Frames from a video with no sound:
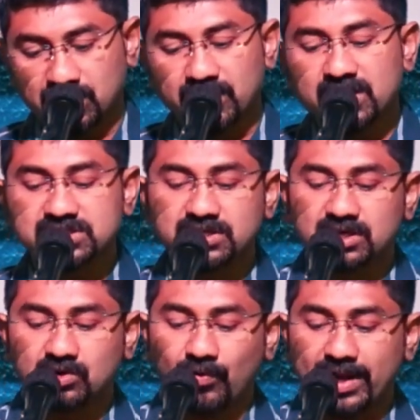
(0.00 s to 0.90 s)
created
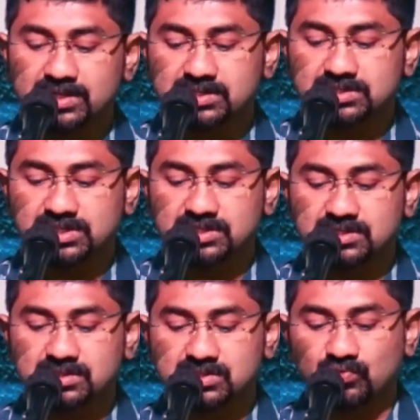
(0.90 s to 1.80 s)
in Christ
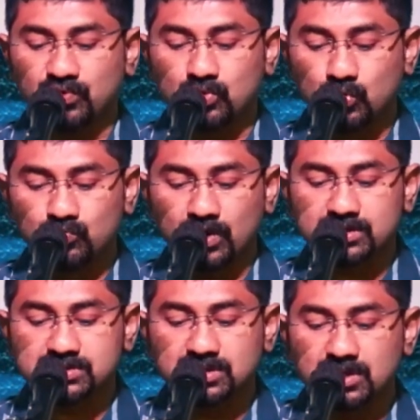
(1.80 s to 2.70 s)
Jesus for good
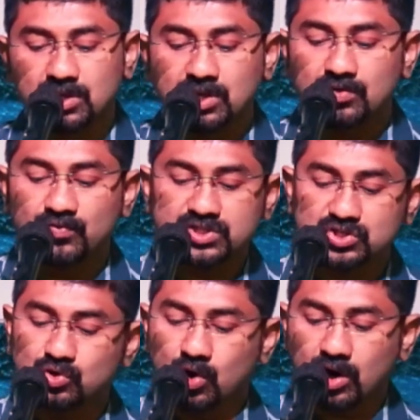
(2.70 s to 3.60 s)
works,
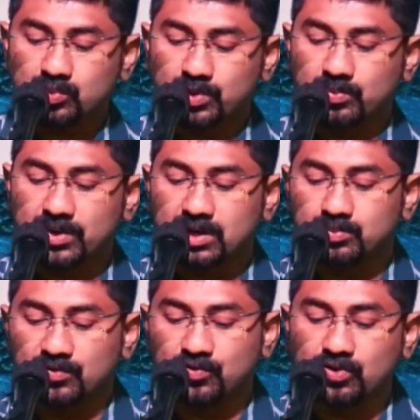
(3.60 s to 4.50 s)
which God
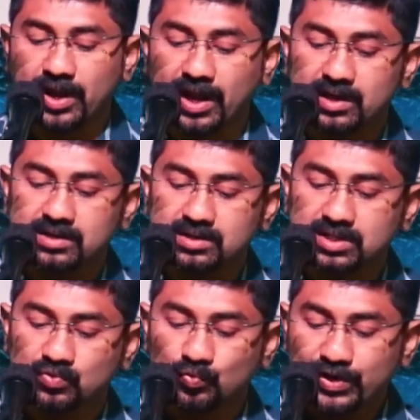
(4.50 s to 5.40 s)
prepared beforehand
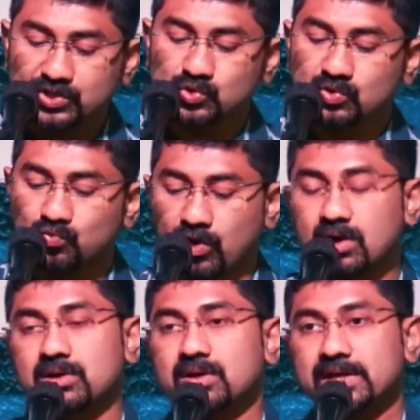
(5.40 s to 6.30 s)
that we should
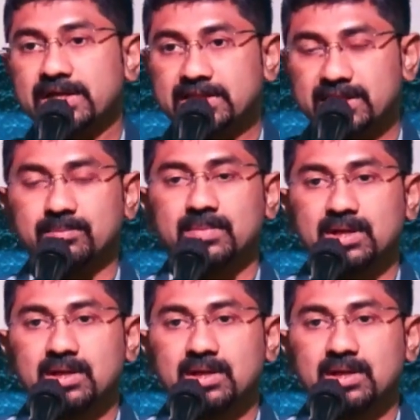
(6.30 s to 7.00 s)
walk in them.